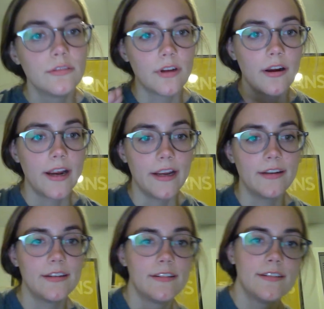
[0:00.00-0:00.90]
all right,
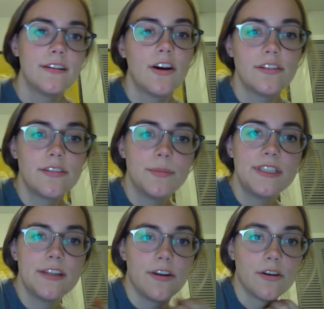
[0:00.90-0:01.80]
on to the
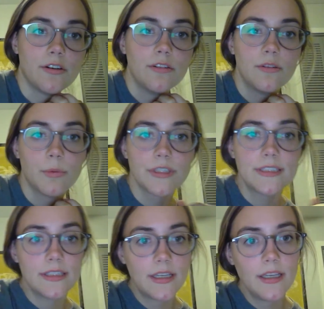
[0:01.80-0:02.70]
material. We're
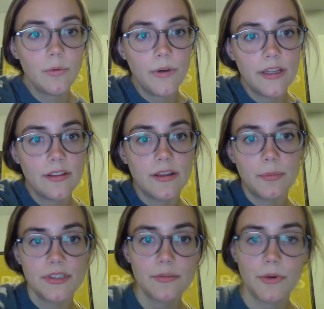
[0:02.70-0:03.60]
sticking with
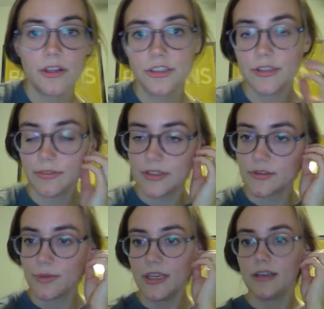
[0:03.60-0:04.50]
epistemology for
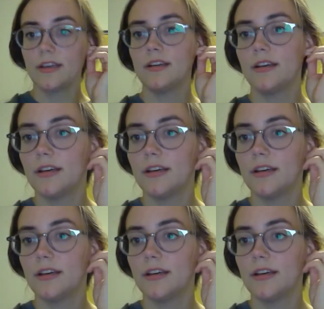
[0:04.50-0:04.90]
this week.